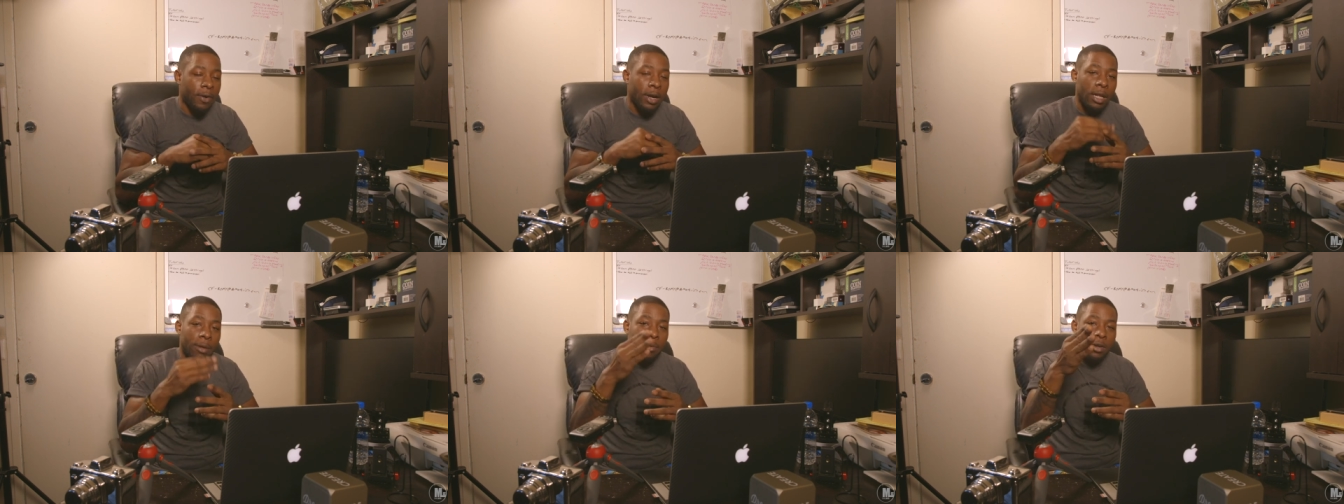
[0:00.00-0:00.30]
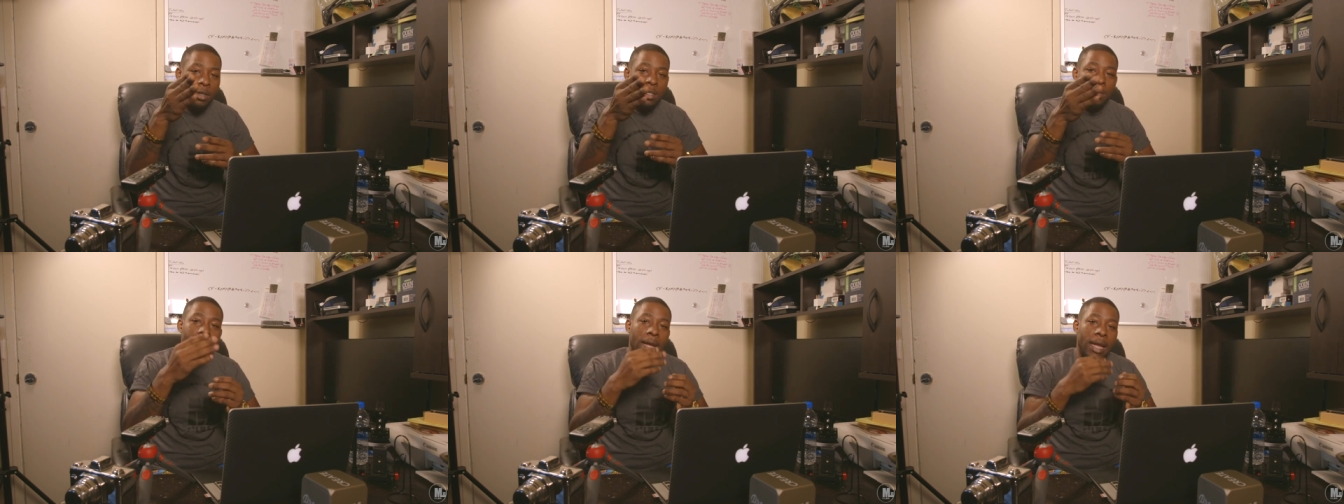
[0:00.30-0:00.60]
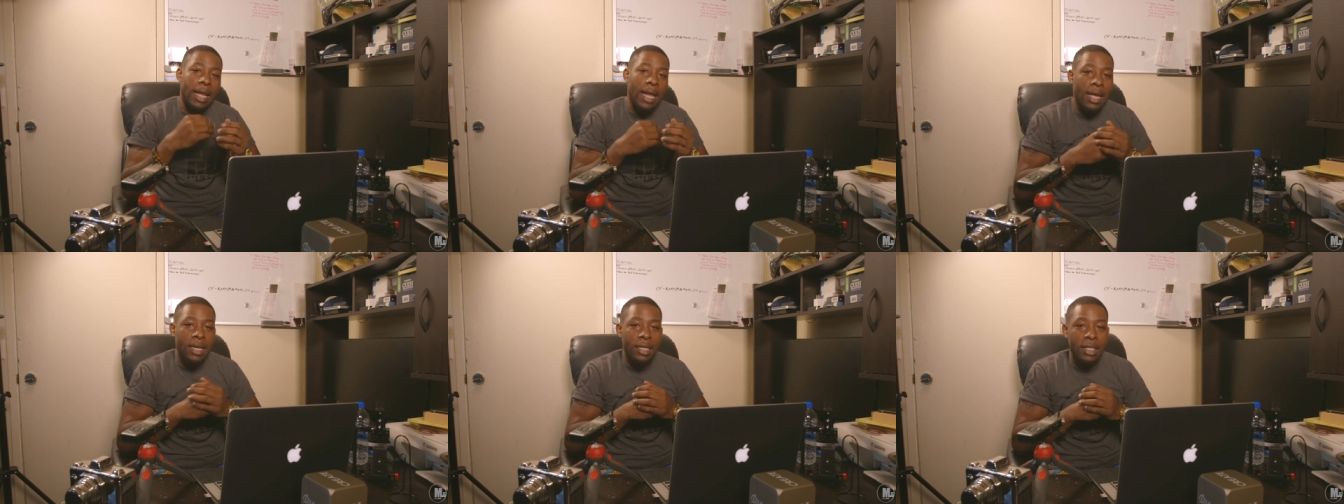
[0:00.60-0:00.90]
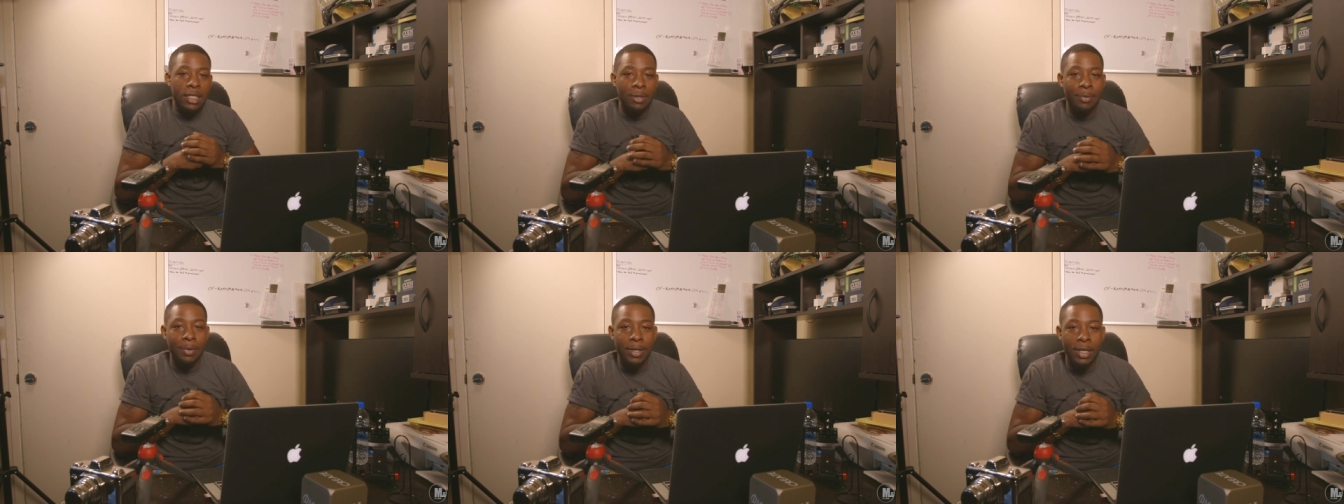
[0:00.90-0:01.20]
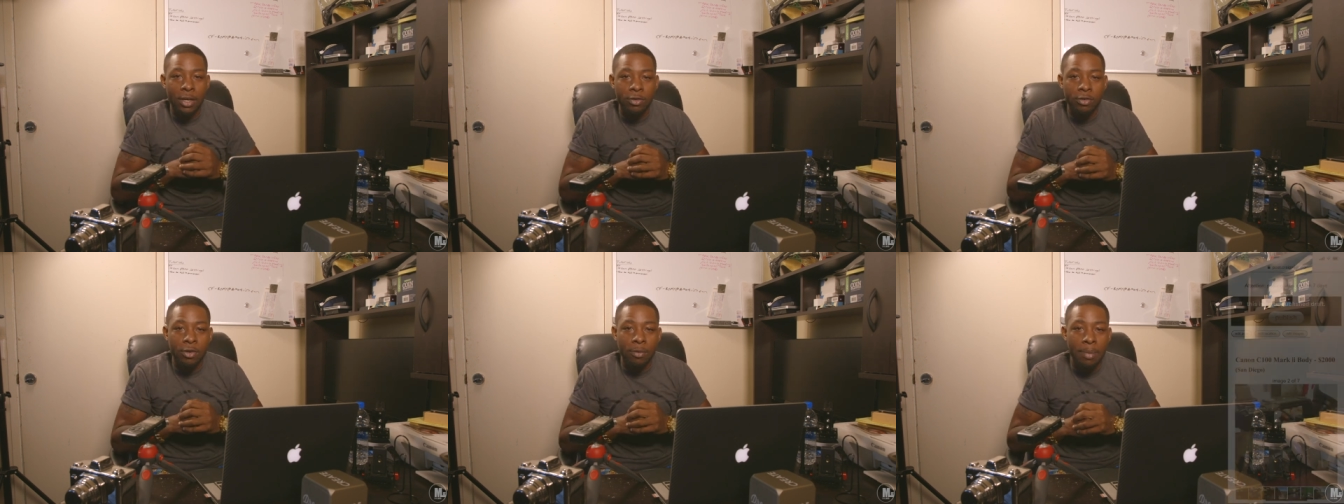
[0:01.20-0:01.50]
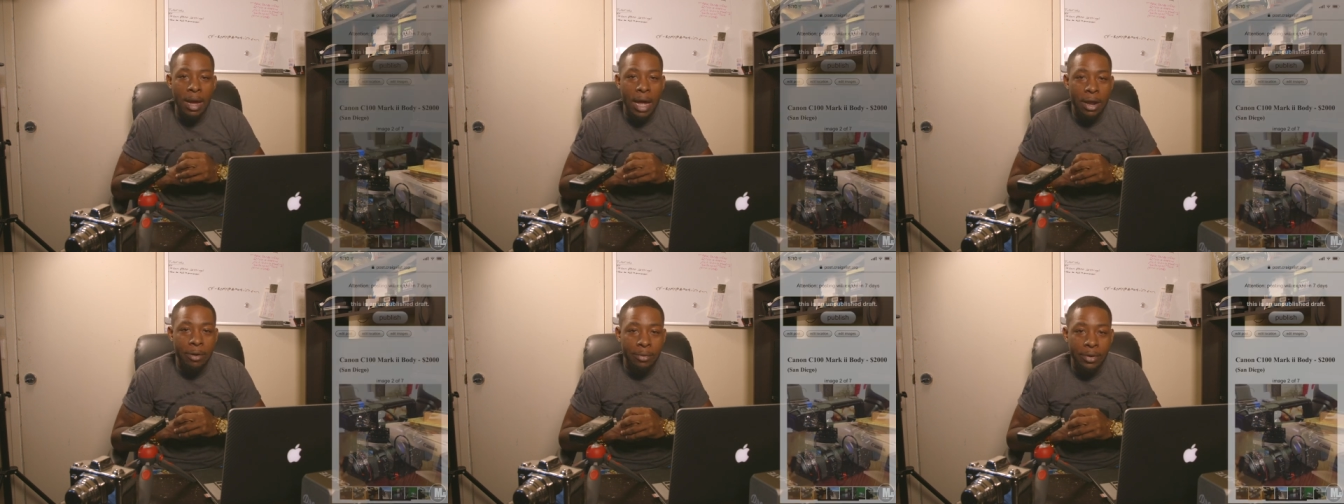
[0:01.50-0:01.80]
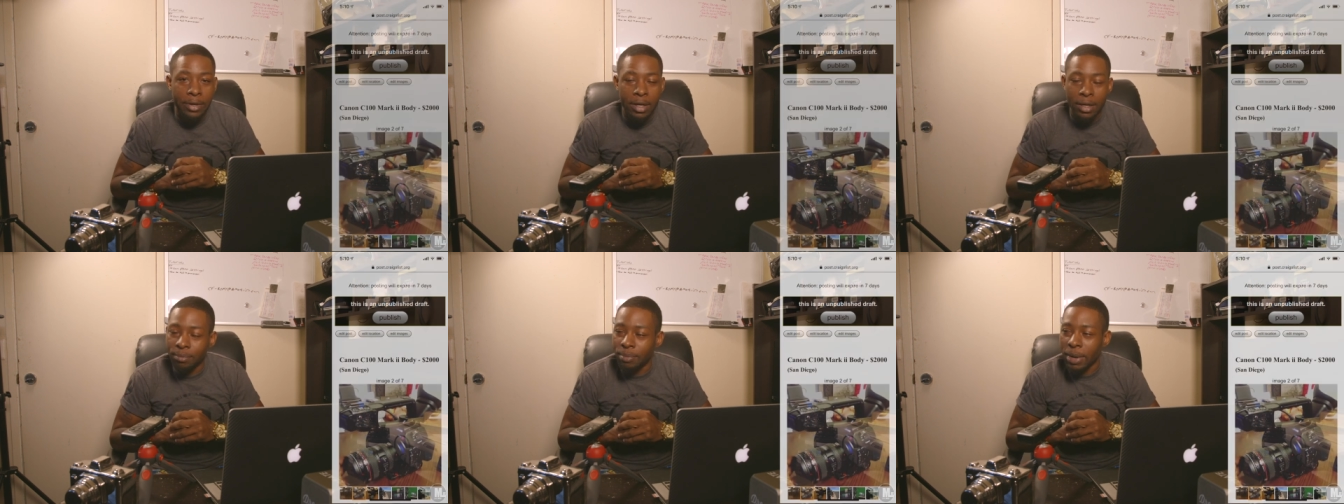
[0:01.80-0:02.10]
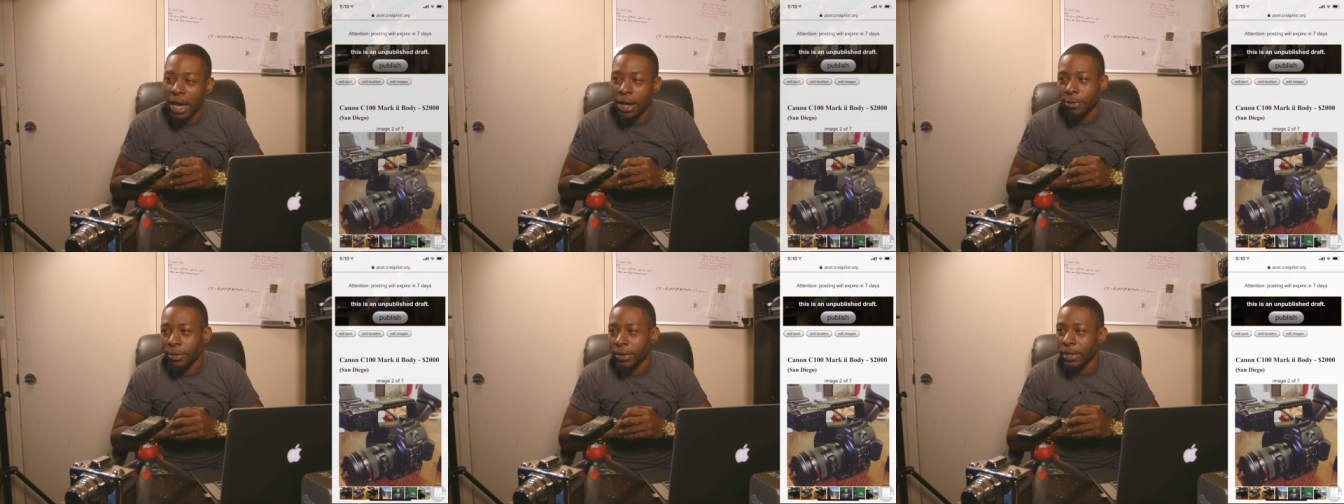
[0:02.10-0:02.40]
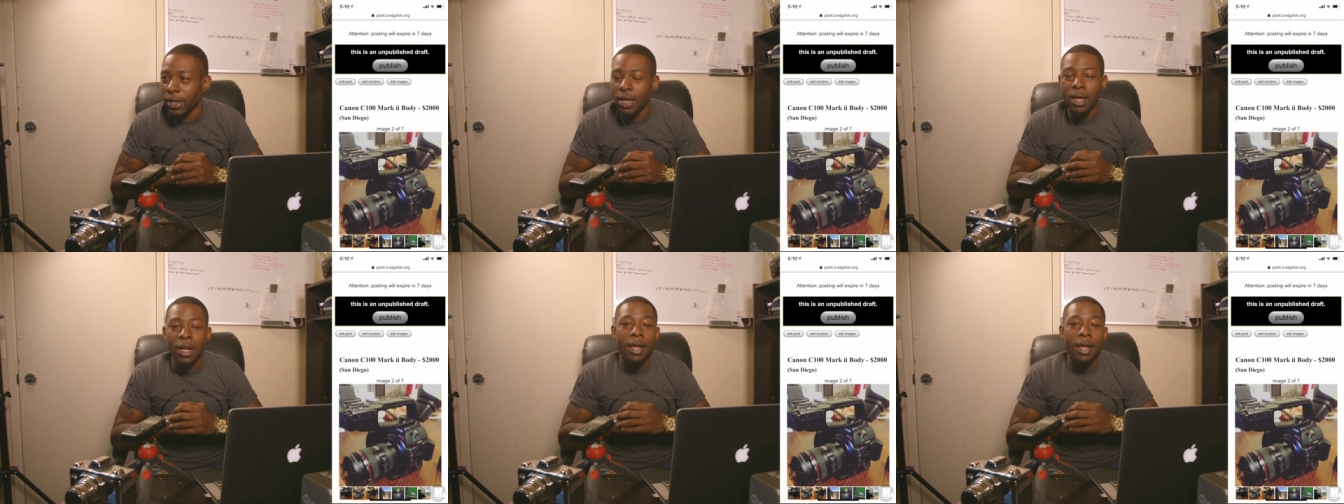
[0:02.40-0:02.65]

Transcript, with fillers: I already posted my Canon C100 battery, a uh, battery,